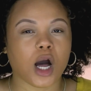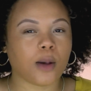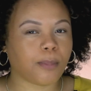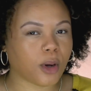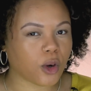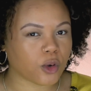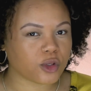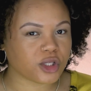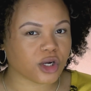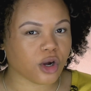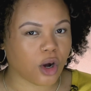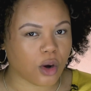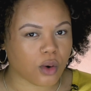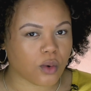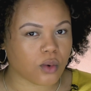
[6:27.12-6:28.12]
uphold
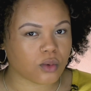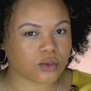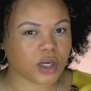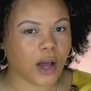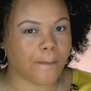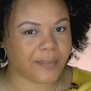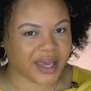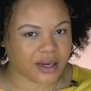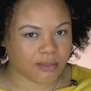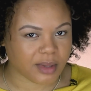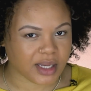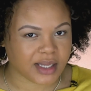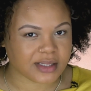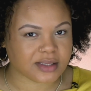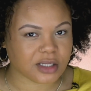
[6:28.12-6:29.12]
their own
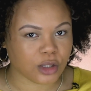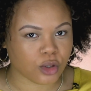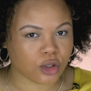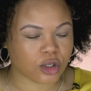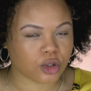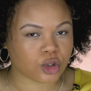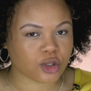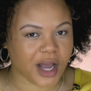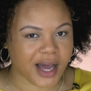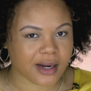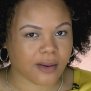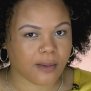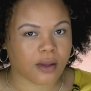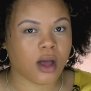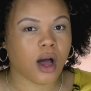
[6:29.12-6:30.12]
amendments and, you know, try
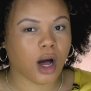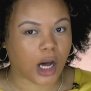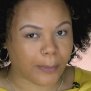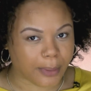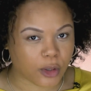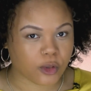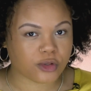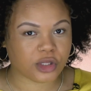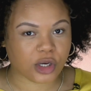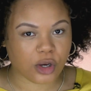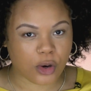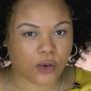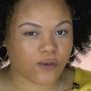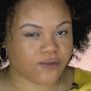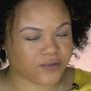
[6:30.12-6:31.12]
to uphold their
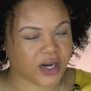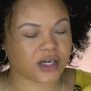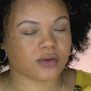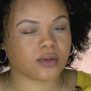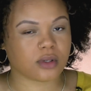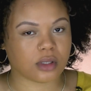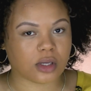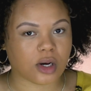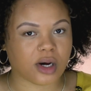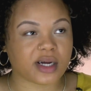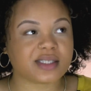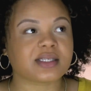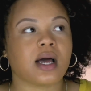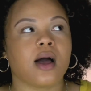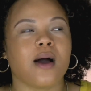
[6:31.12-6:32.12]
own federal
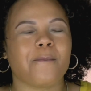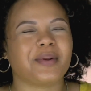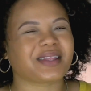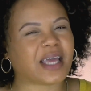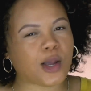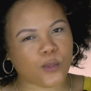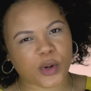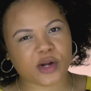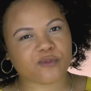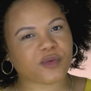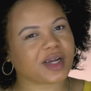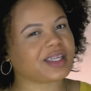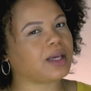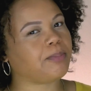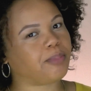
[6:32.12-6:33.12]
laws, but they weren't
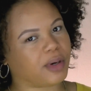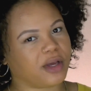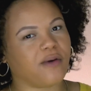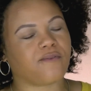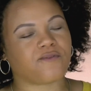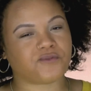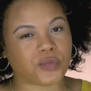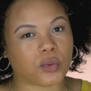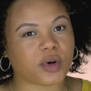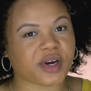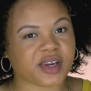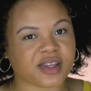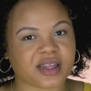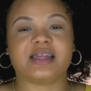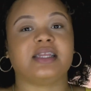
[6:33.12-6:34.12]
really putting
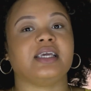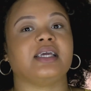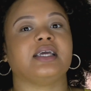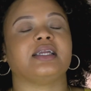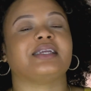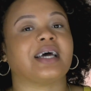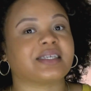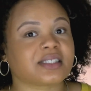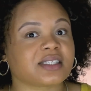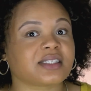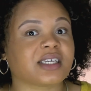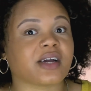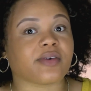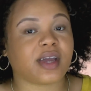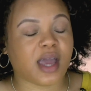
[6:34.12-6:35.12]
forth the
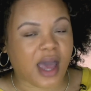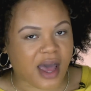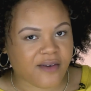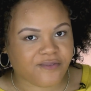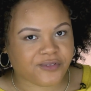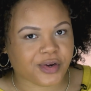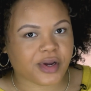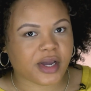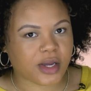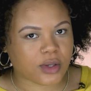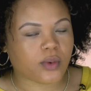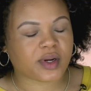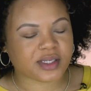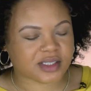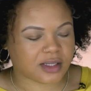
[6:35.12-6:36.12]
necessary effort in
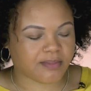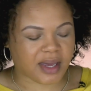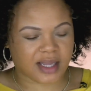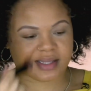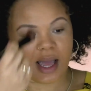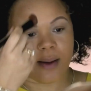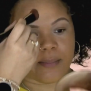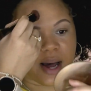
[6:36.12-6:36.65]
order to make that